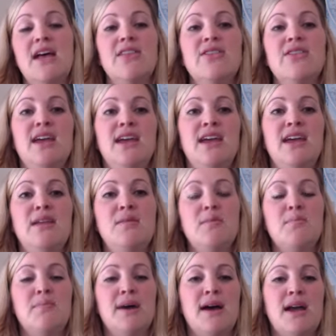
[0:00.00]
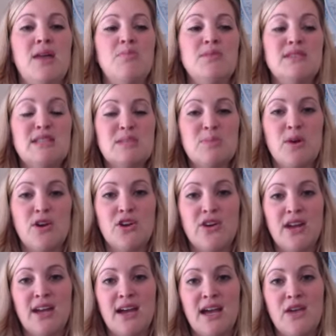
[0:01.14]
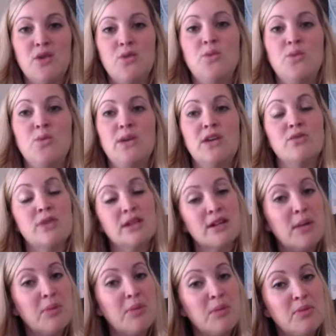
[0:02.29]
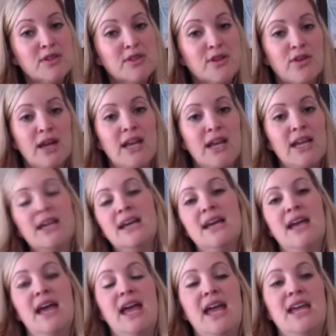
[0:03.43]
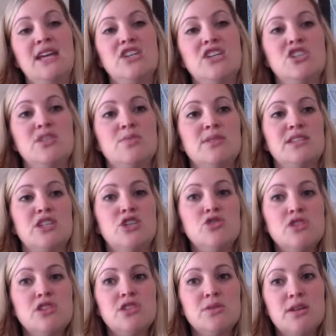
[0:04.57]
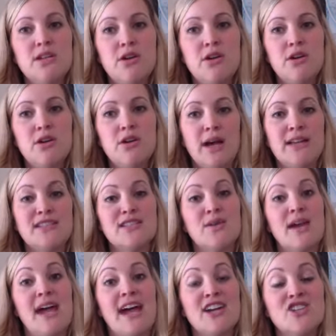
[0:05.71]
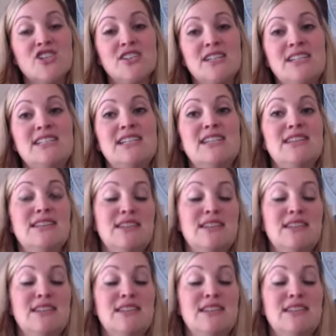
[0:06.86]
then my business partner and I, who we had written a couple of books already, and she was like, you should do a yoga one. So I actually did.